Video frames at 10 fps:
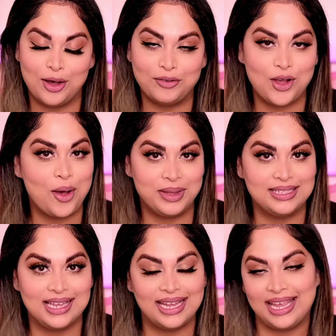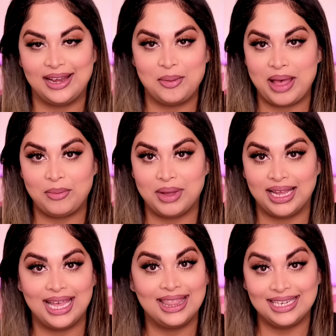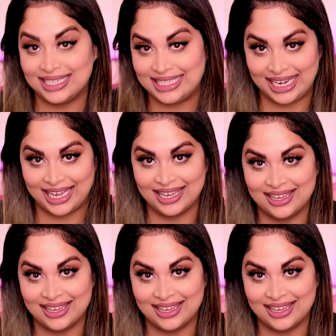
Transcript: of comments I get about my ethnicity.